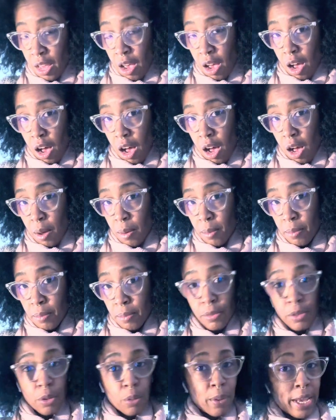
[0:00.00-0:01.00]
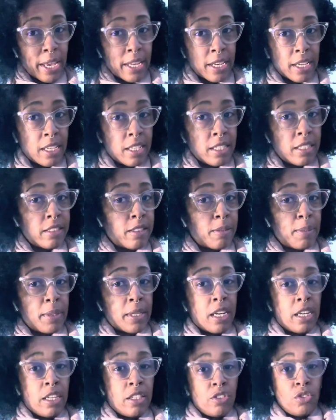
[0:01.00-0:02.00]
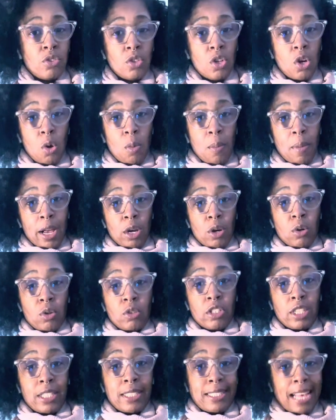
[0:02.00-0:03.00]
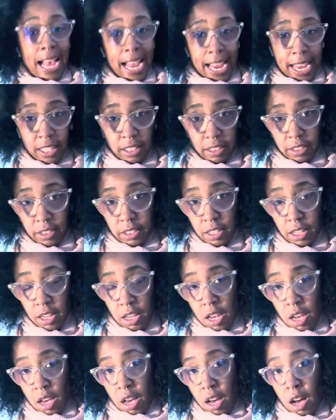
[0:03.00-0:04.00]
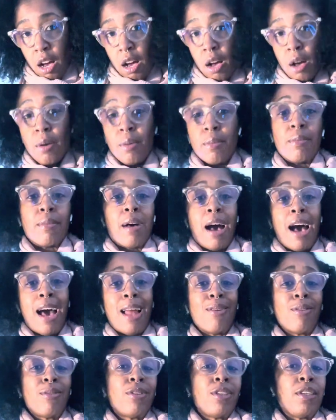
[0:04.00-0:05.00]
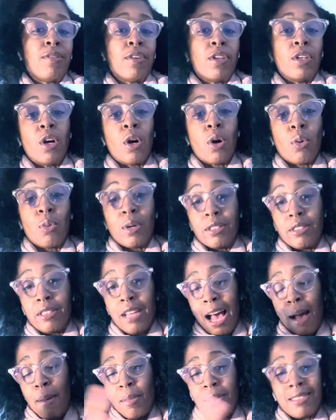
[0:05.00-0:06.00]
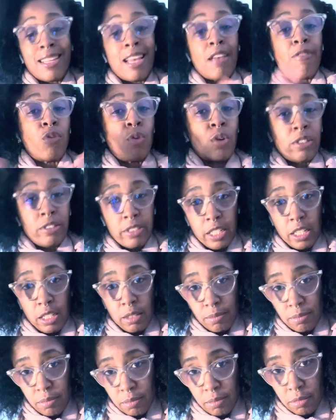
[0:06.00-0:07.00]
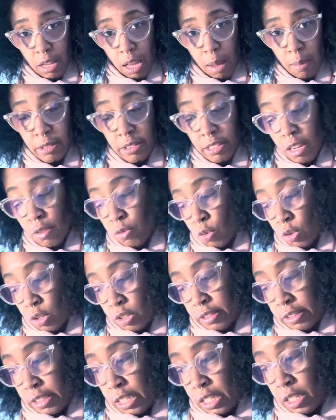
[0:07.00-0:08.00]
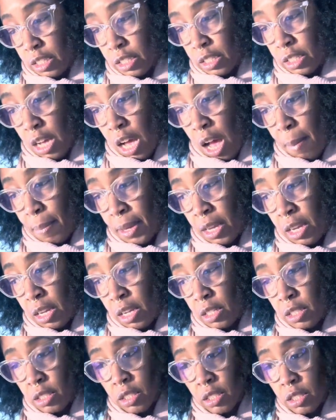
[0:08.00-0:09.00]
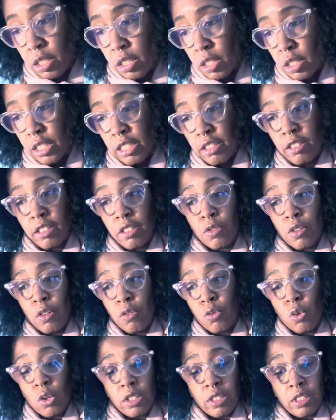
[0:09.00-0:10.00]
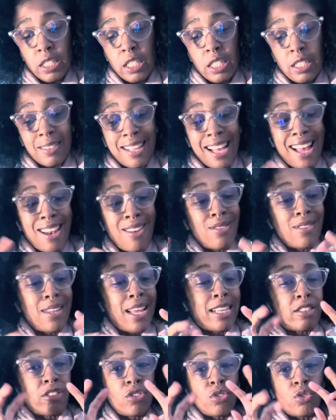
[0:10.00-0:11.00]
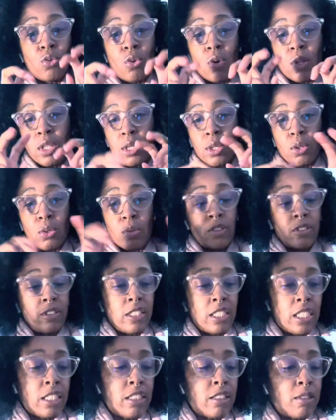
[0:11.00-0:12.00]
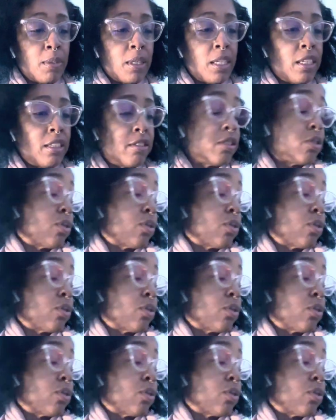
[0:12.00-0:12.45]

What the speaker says: the way it is, because you know my curls are tight. I don't even know what I'm gonna say 4C. I'm gonna say 4C. I mean, there's different 4Cs. I don't like to do all of those C's, B's, and